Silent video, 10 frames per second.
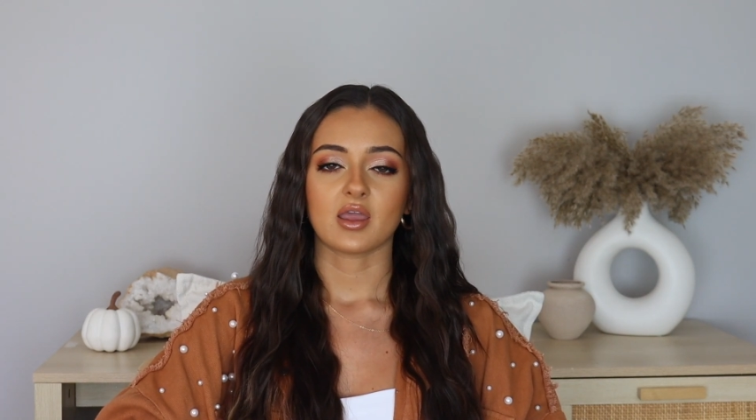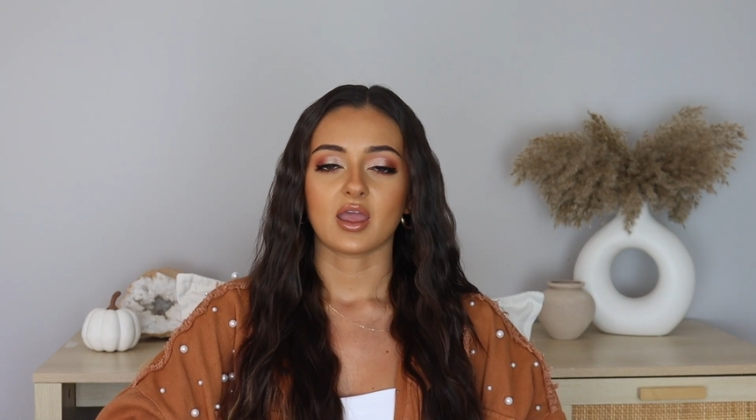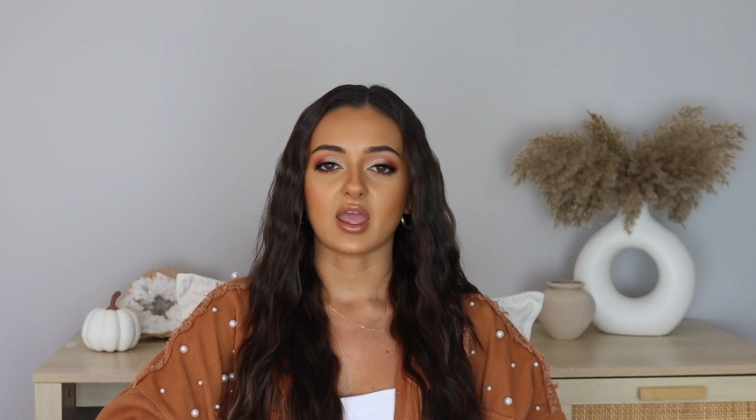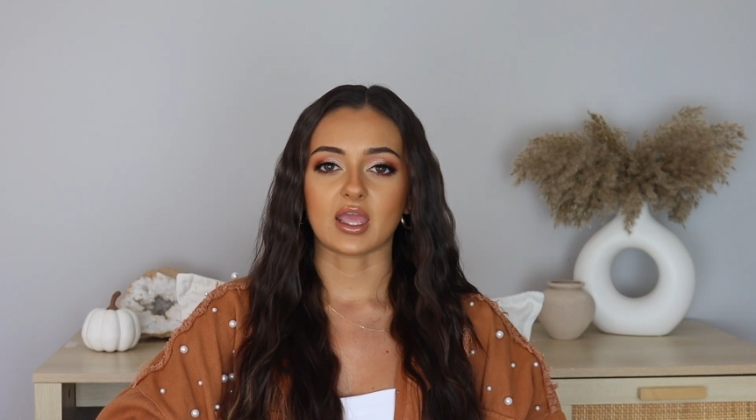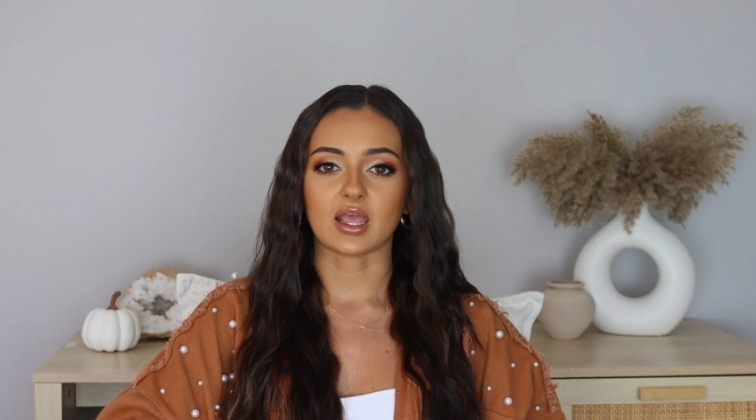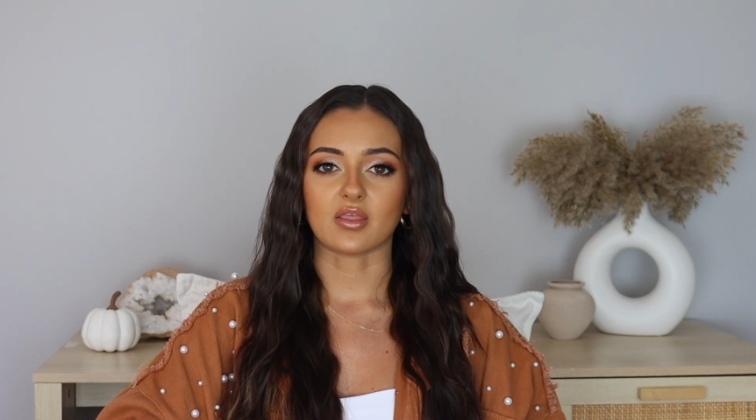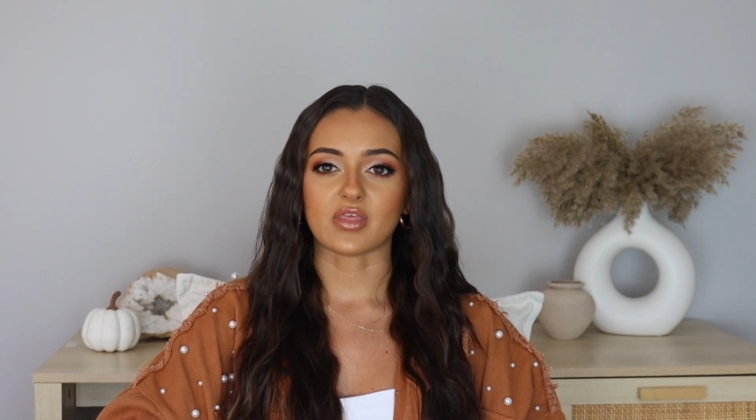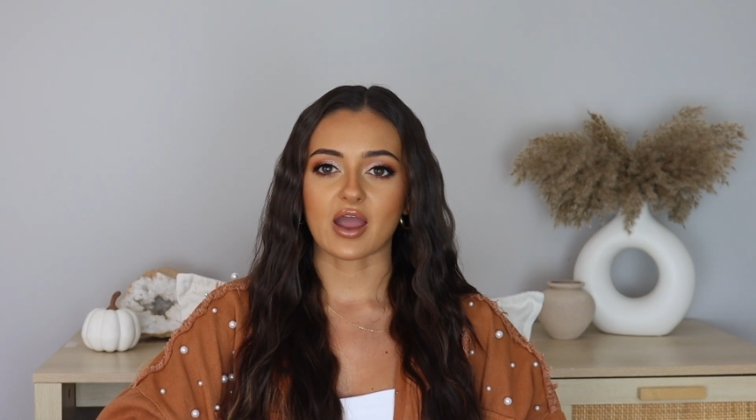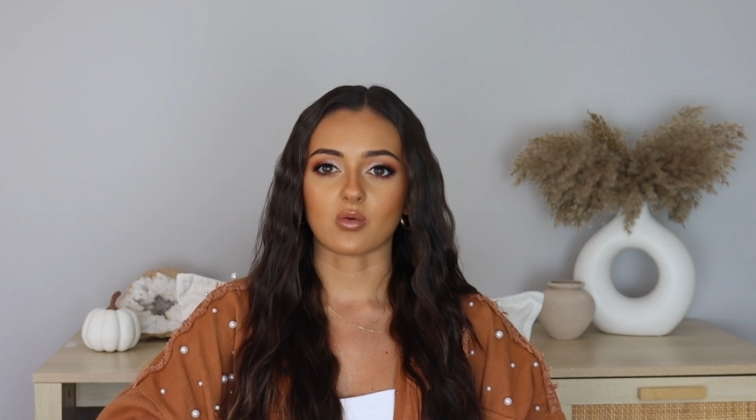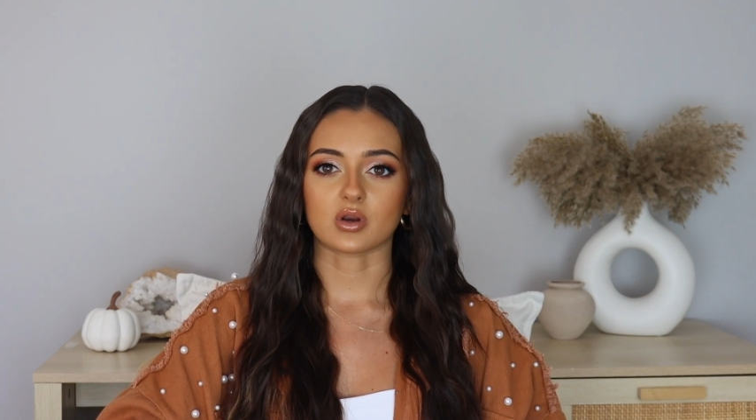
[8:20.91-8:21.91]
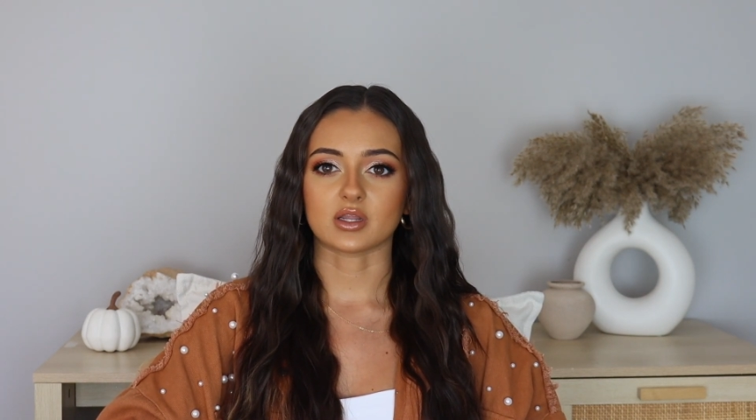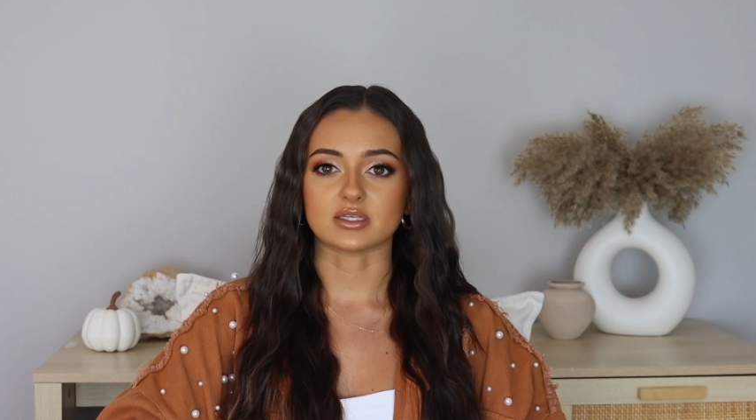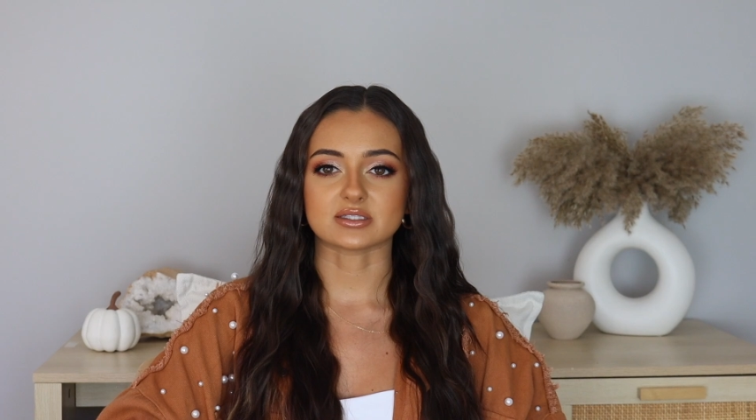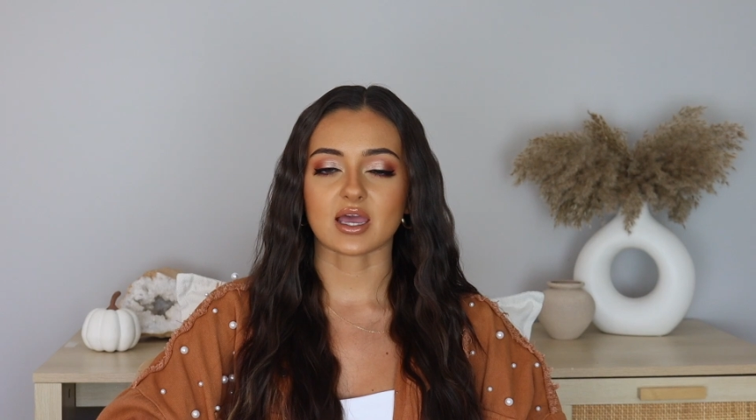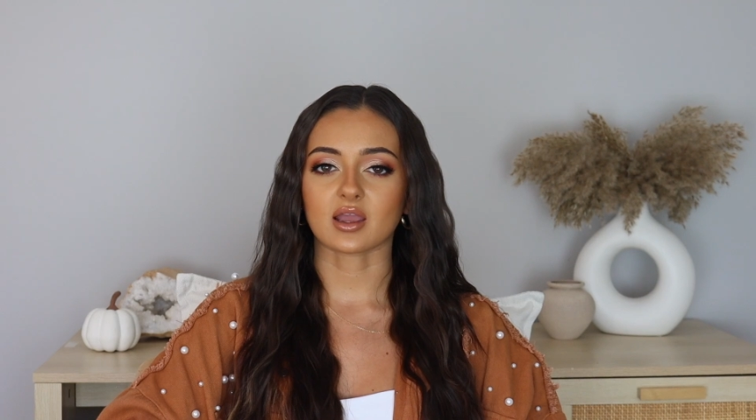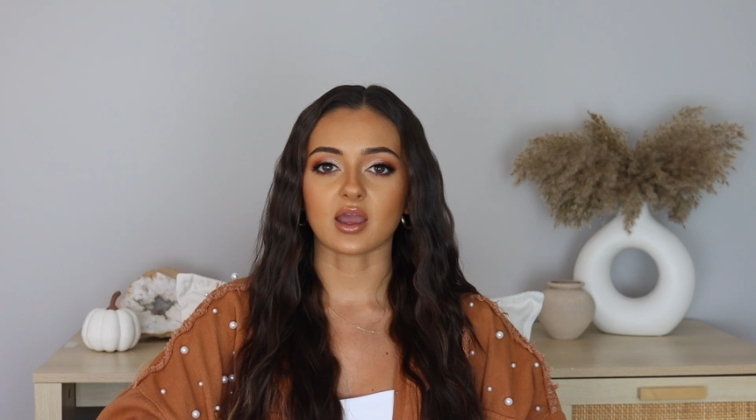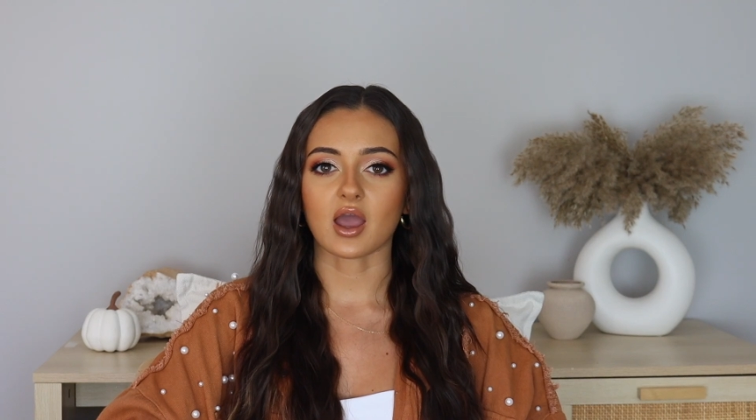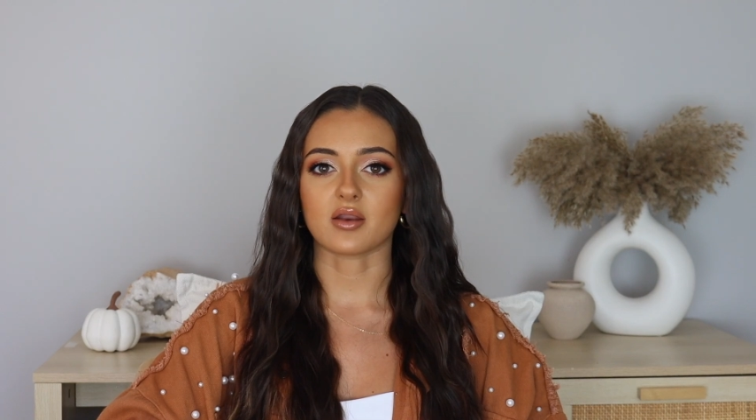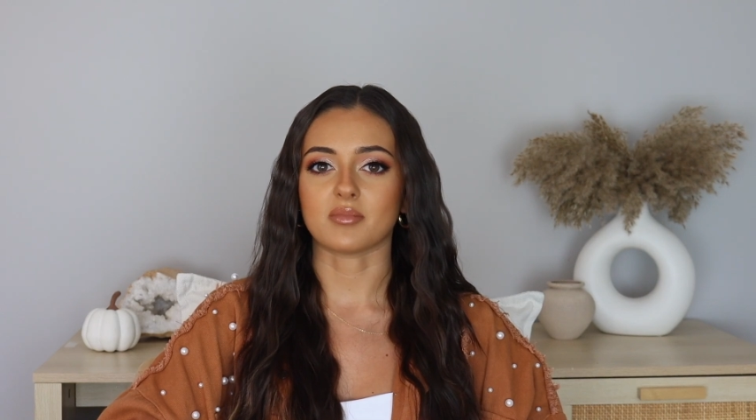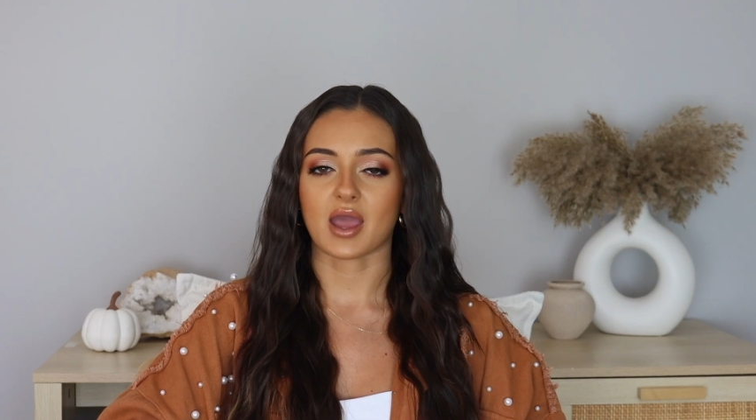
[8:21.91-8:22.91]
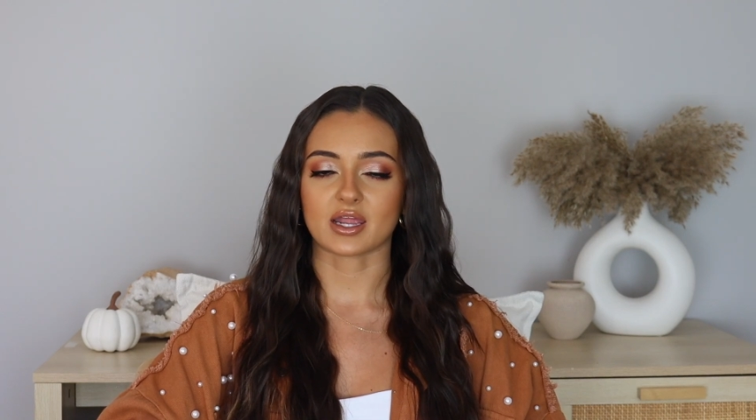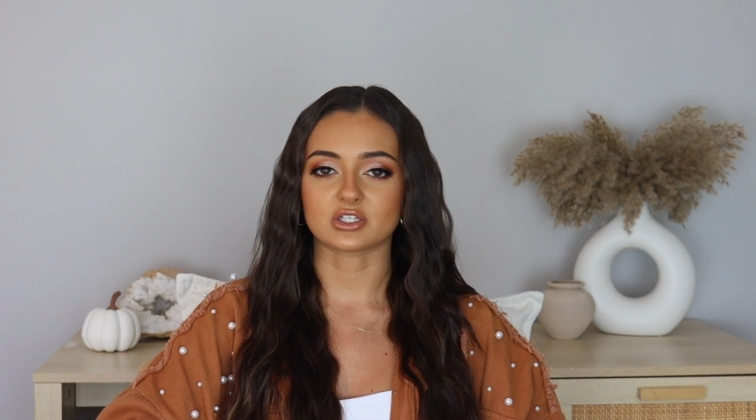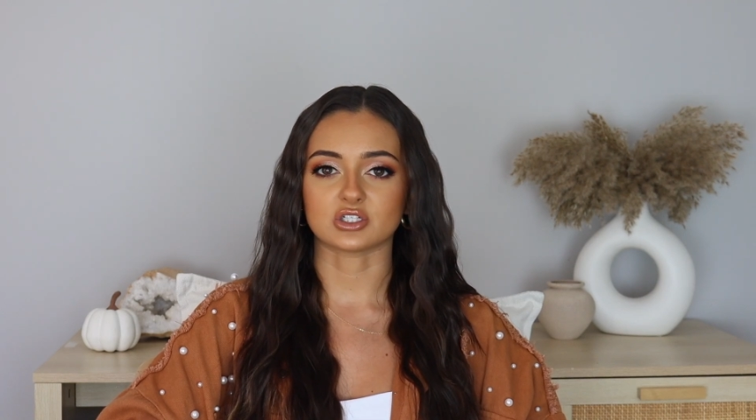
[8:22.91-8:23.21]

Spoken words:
and that one is like unmatched.